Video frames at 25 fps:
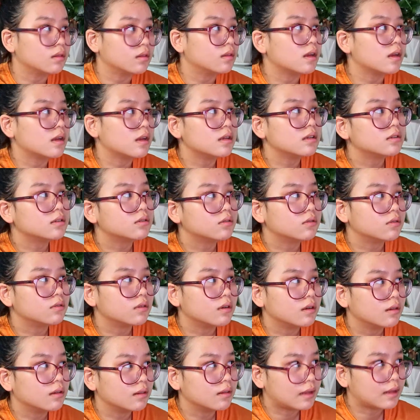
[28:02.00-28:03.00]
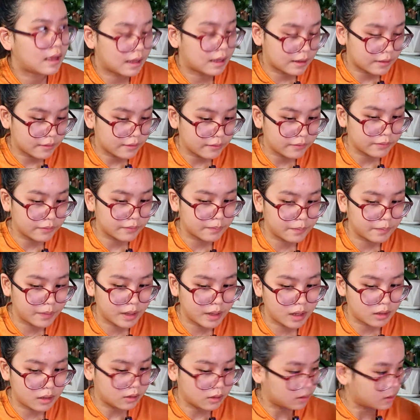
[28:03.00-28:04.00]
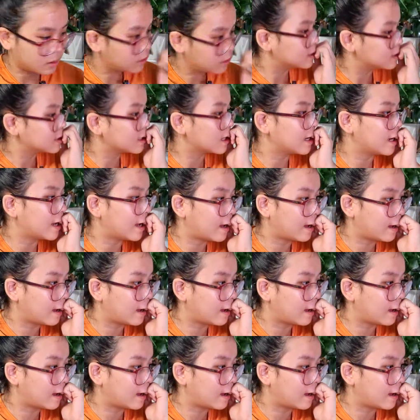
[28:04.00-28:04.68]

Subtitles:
This is real life, but I don't know, it's